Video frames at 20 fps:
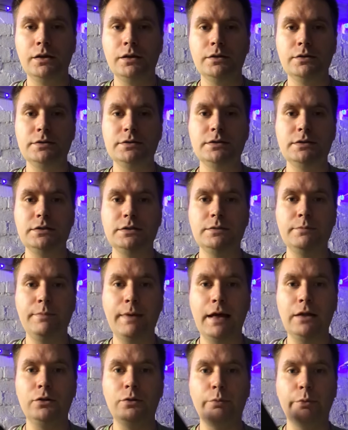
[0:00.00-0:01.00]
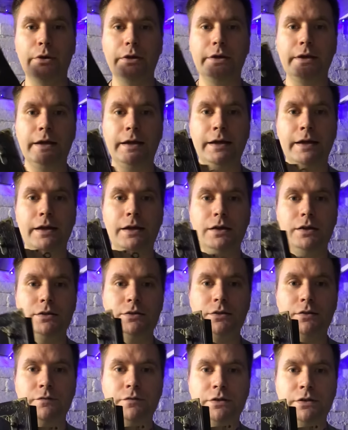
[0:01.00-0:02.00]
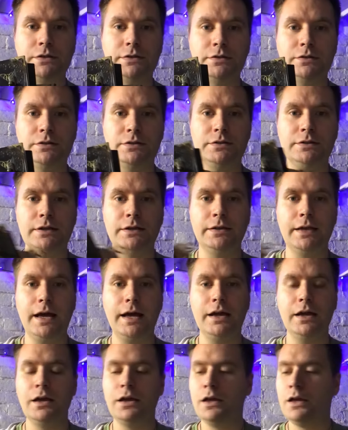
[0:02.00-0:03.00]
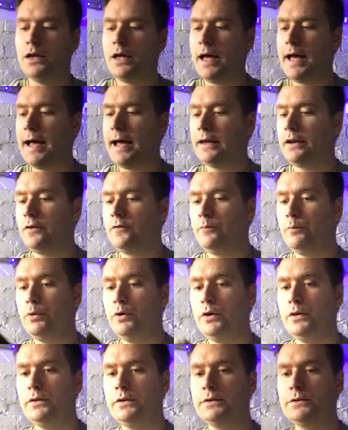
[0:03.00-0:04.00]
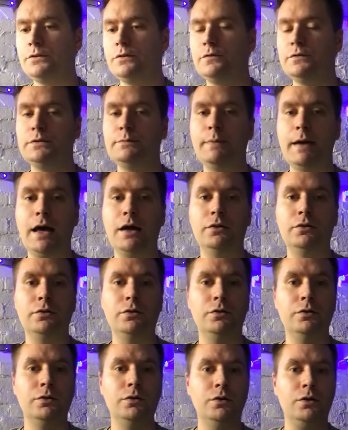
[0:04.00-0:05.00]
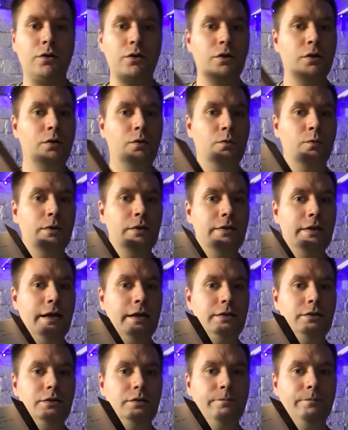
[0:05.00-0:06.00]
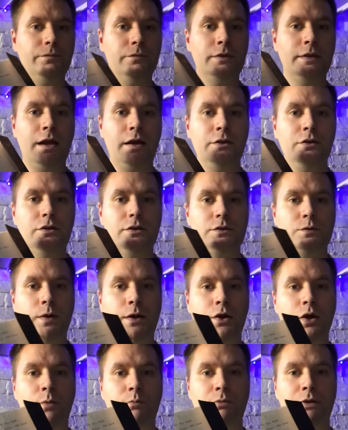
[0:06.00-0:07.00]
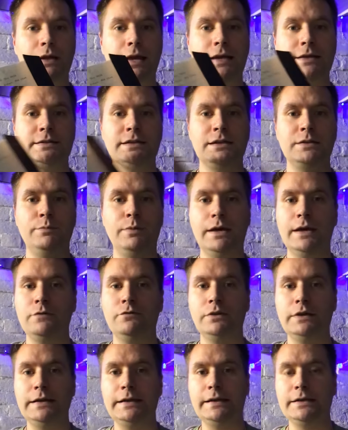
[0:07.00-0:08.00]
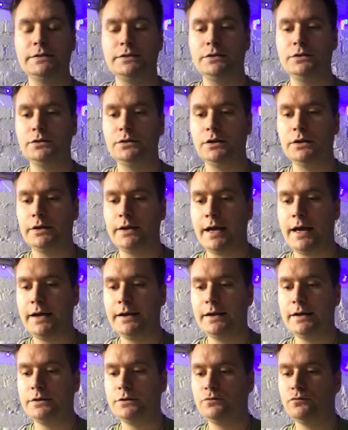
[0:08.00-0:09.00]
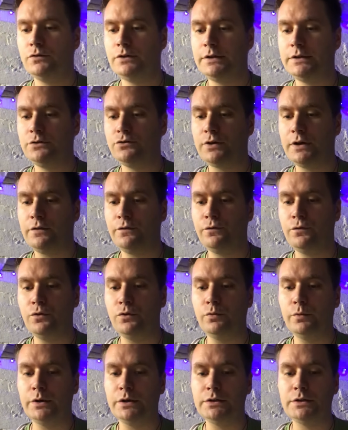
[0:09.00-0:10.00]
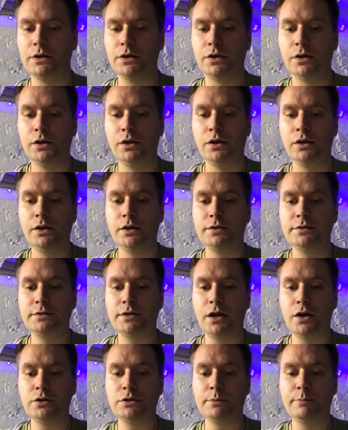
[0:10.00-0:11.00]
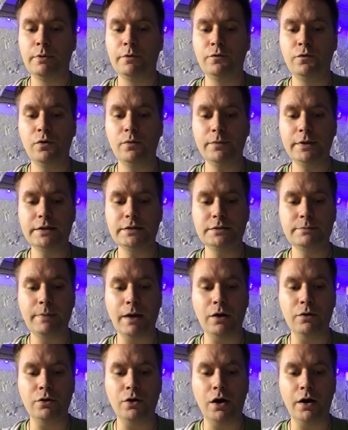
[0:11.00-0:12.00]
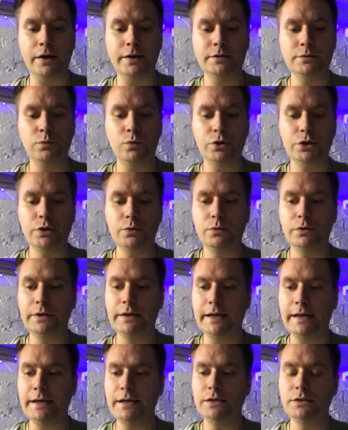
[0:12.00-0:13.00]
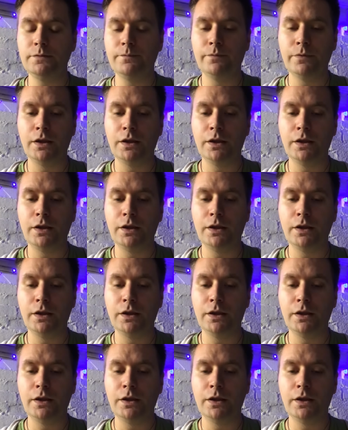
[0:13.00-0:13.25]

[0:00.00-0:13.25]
spell book here, I don't know if you can sort of see that, and I've put the sort of spell within. Now it looks quite complicated, but it really isn't, okay? It's really straightforward. So to perform this spell, guys, what you will need